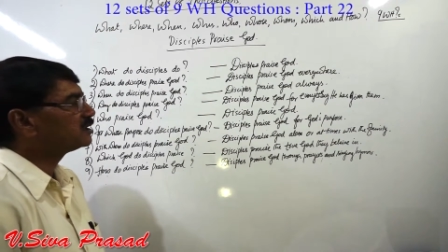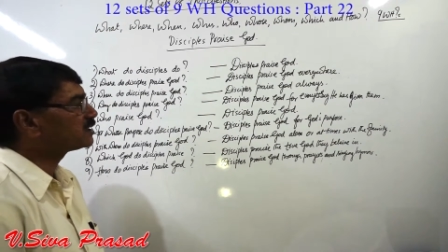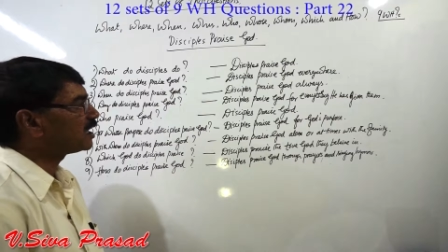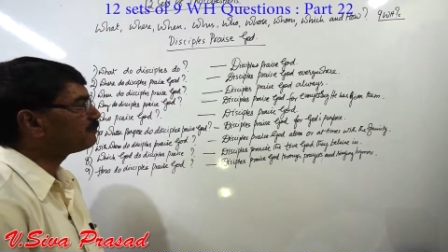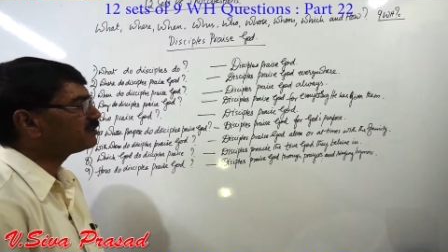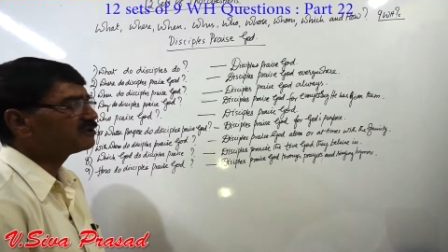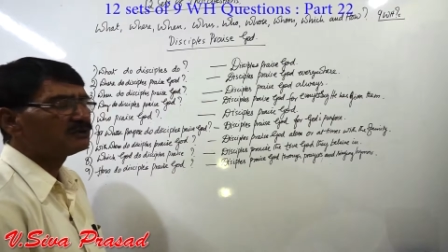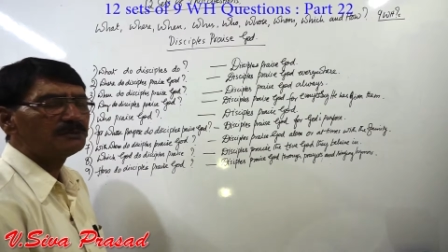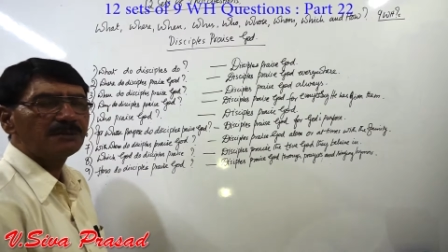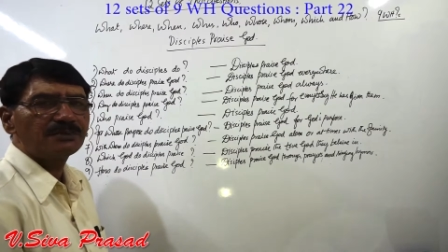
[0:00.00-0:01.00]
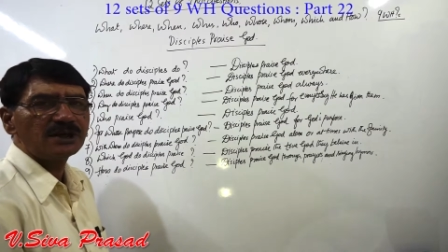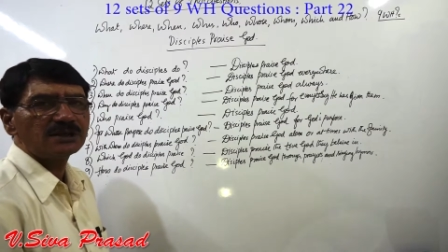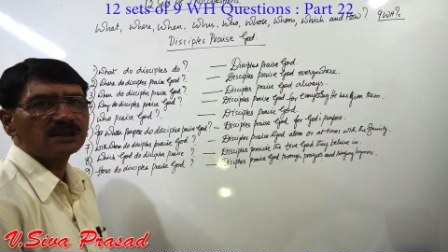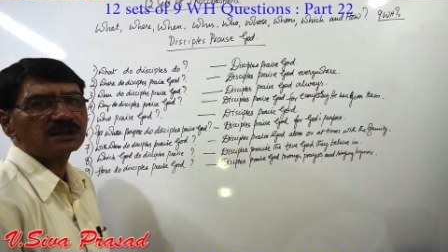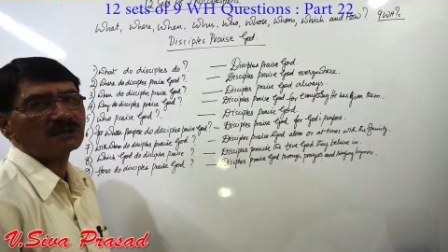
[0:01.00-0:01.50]
Disciples will be
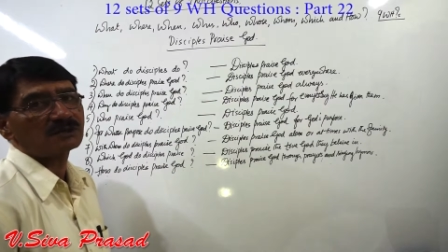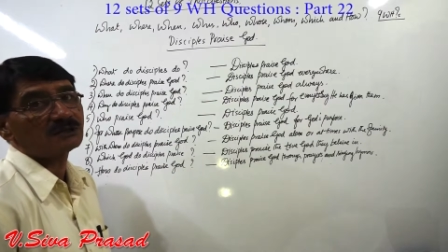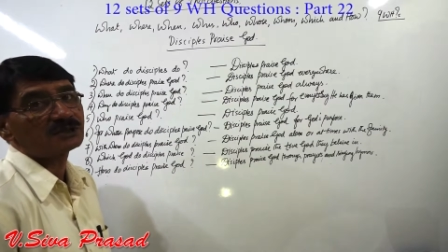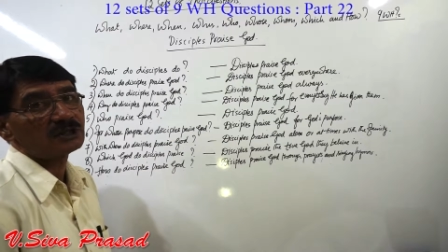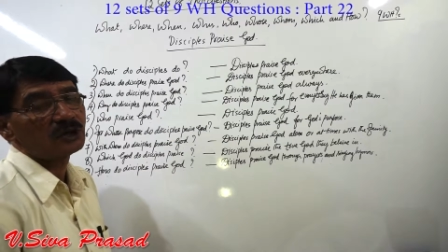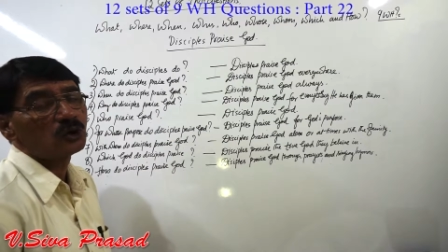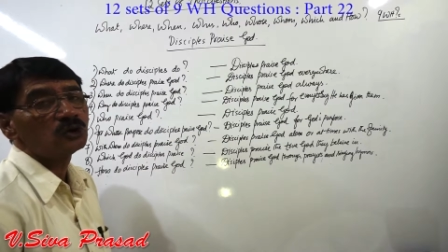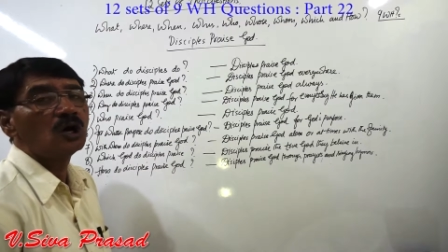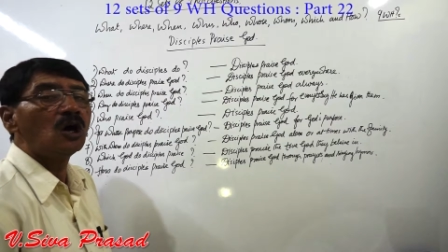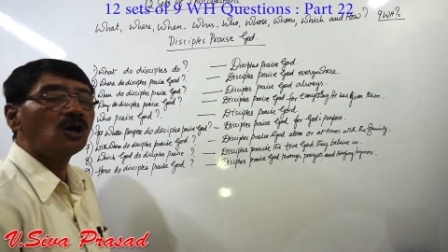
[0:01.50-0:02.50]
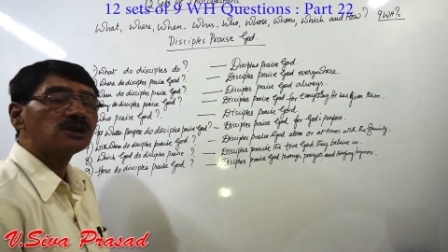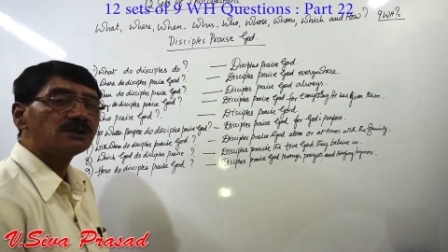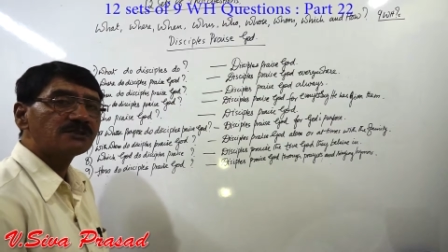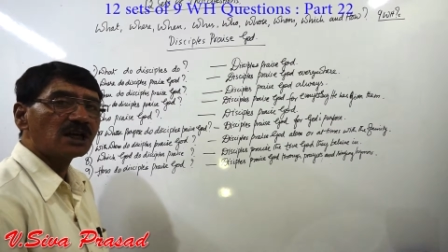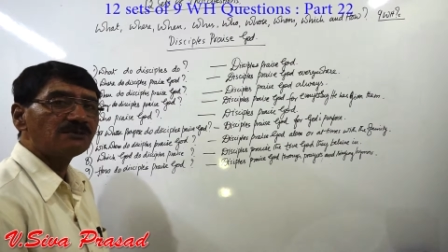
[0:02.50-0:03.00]
praising sometimes alone or
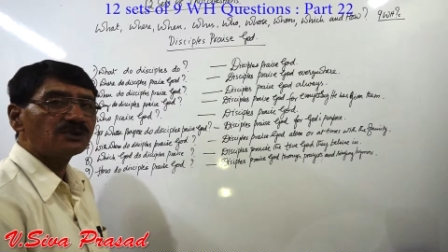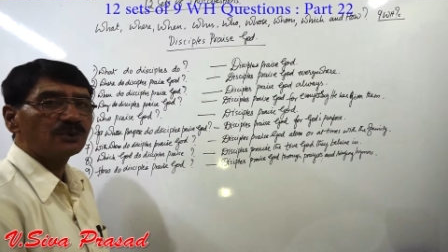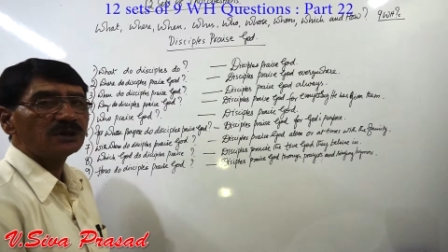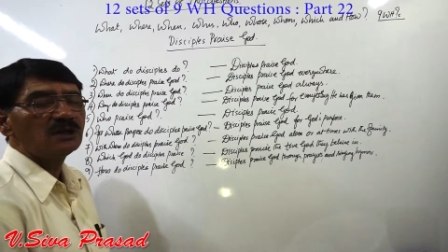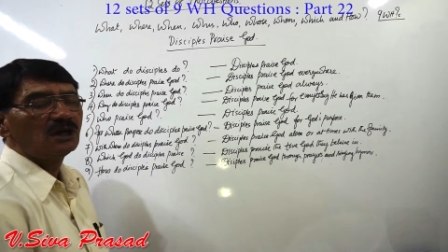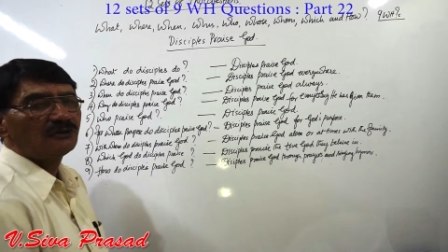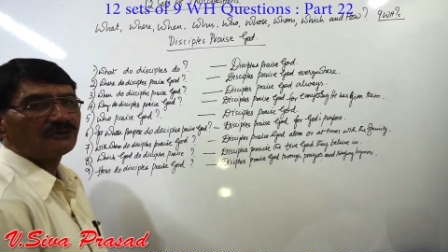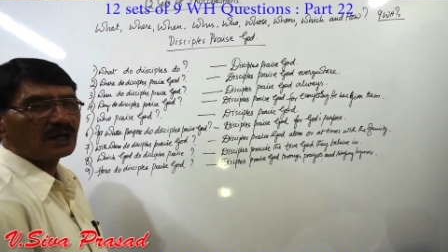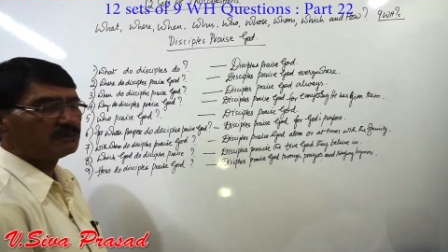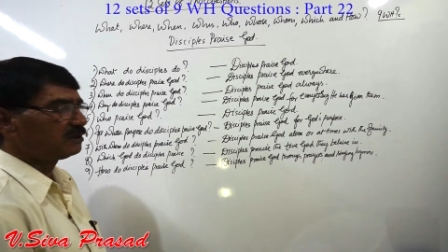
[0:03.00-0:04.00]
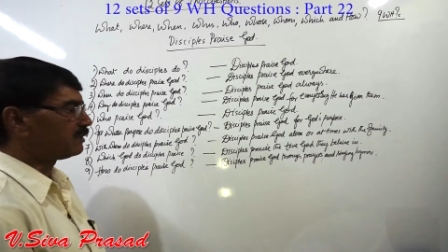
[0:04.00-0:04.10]
sometimes with family